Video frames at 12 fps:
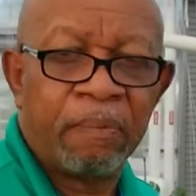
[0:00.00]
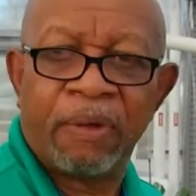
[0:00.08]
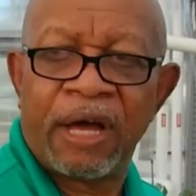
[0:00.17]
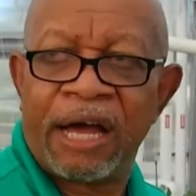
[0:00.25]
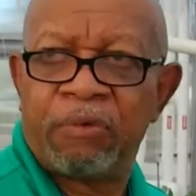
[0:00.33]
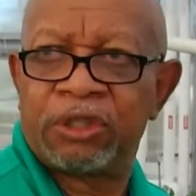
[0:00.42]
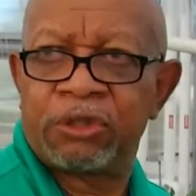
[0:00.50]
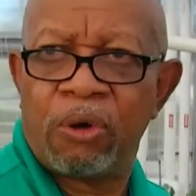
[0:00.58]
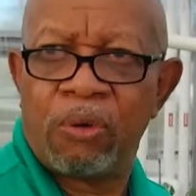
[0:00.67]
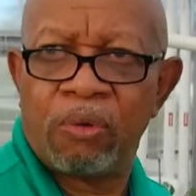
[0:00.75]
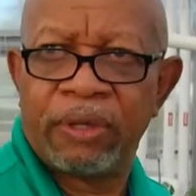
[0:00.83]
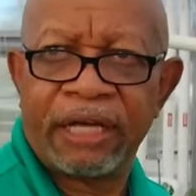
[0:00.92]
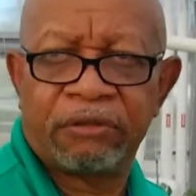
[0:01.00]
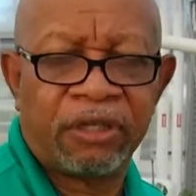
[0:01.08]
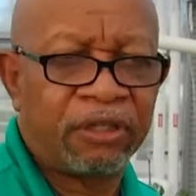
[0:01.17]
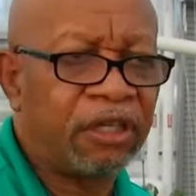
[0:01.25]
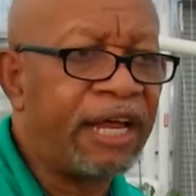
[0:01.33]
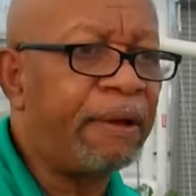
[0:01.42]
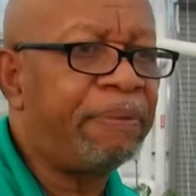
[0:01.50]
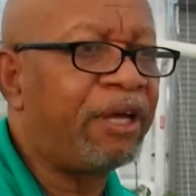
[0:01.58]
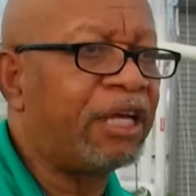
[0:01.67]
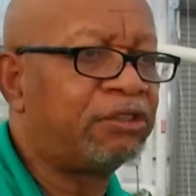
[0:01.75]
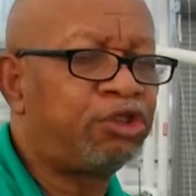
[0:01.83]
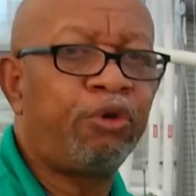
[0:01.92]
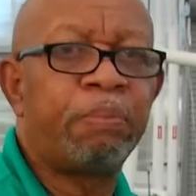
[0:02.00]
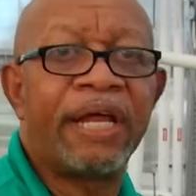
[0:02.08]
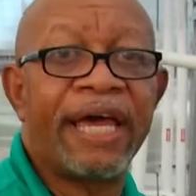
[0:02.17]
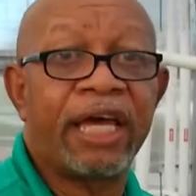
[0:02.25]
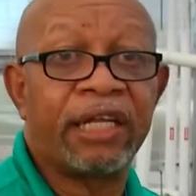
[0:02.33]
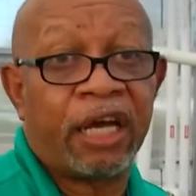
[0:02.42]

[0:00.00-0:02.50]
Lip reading: I was told that the tilapia is too bland.